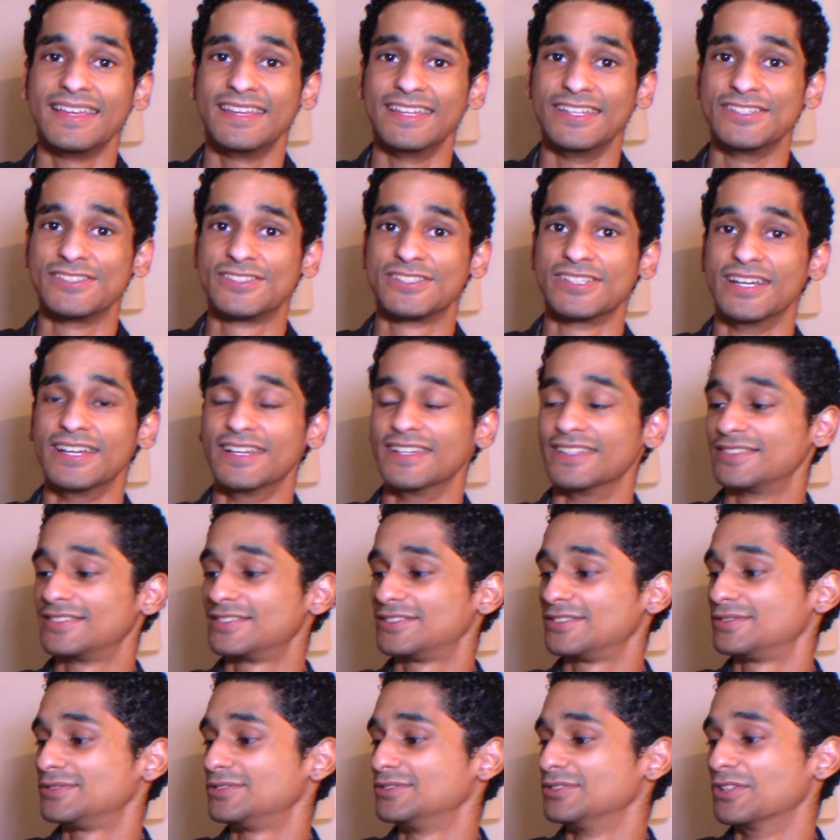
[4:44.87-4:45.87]
It's
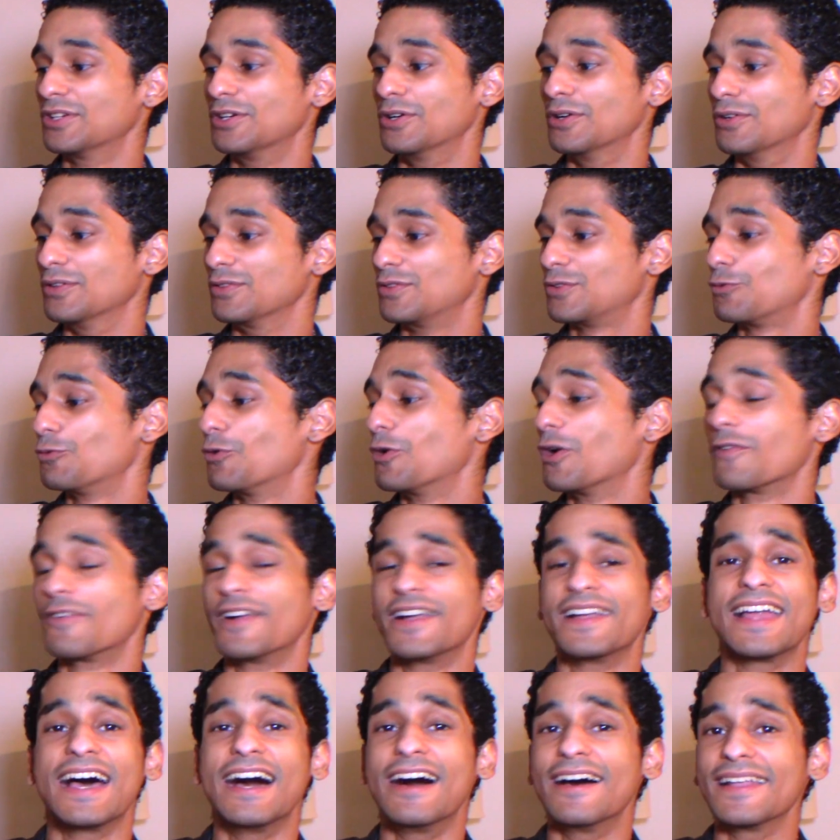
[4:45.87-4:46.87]
just, you know, it's world
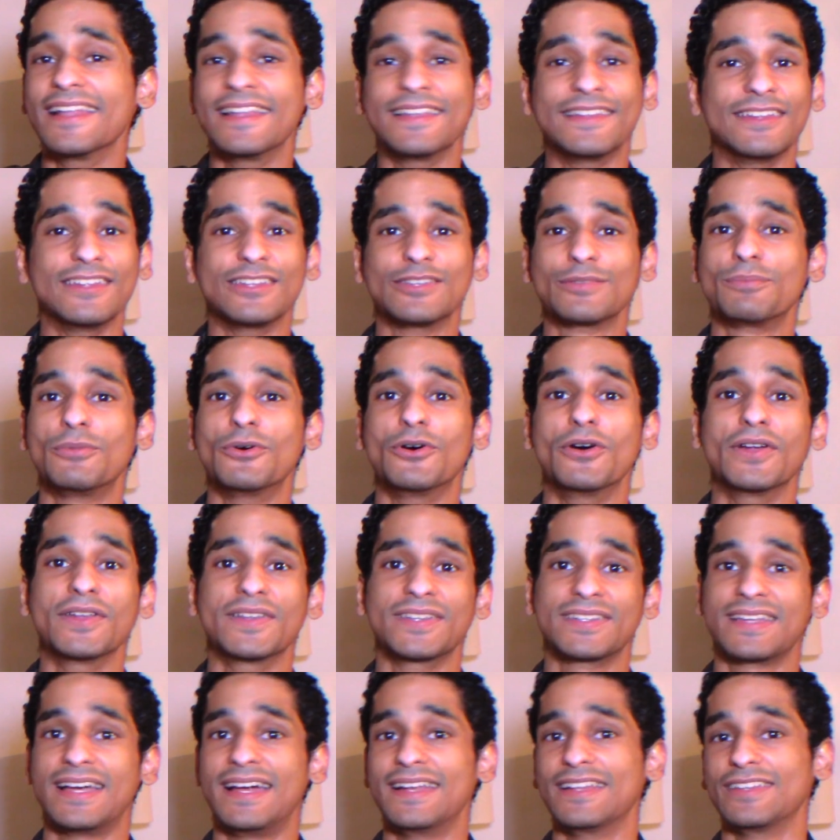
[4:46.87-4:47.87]
renowned at this point.
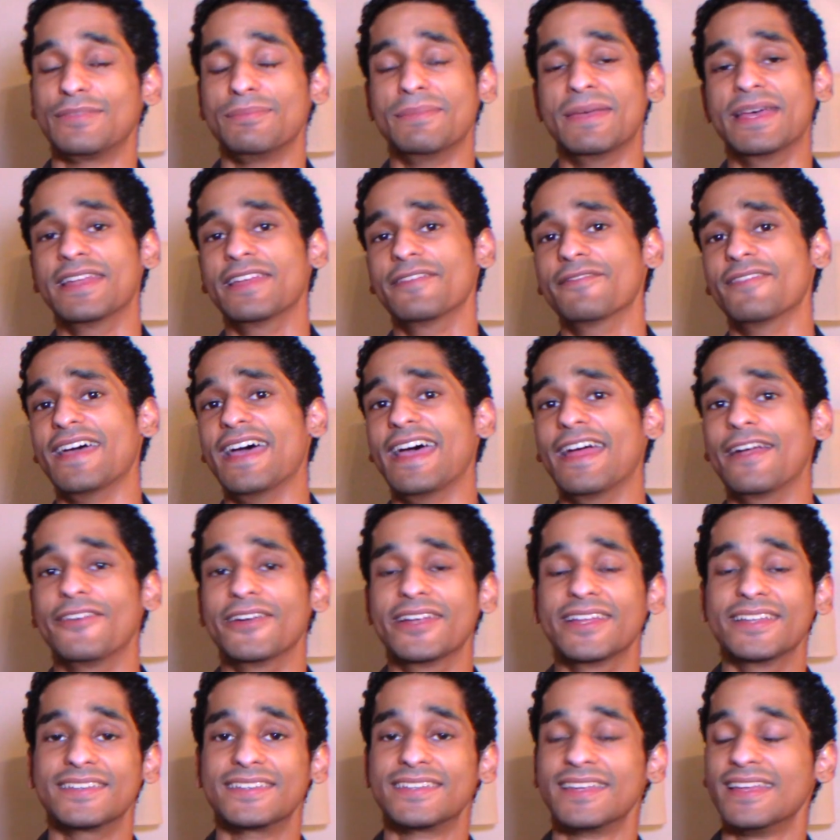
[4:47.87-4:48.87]
It's got its many
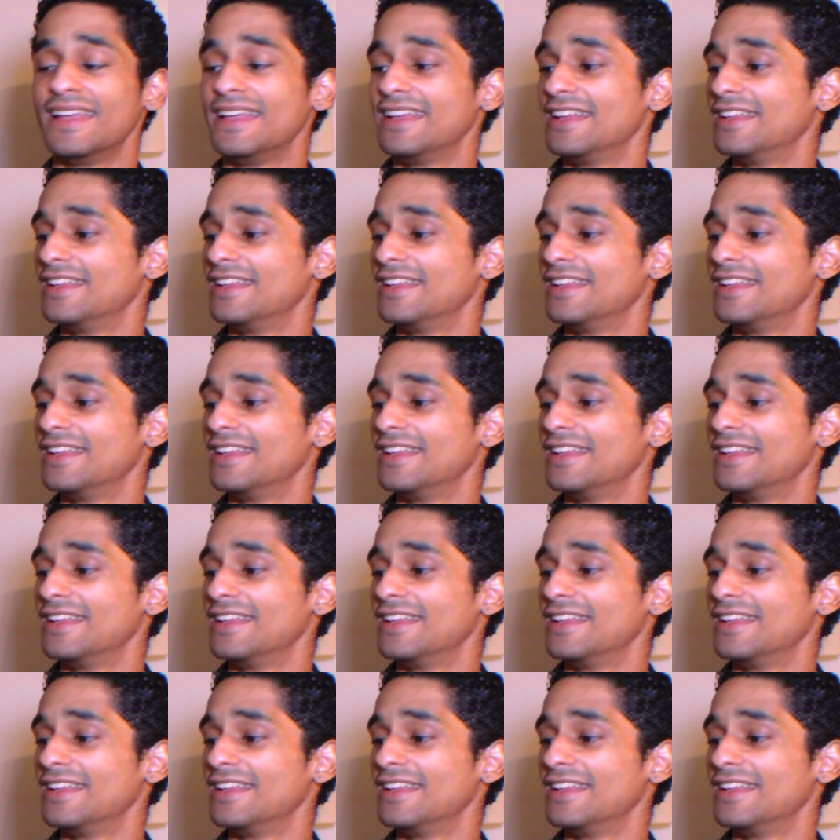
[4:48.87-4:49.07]
variants.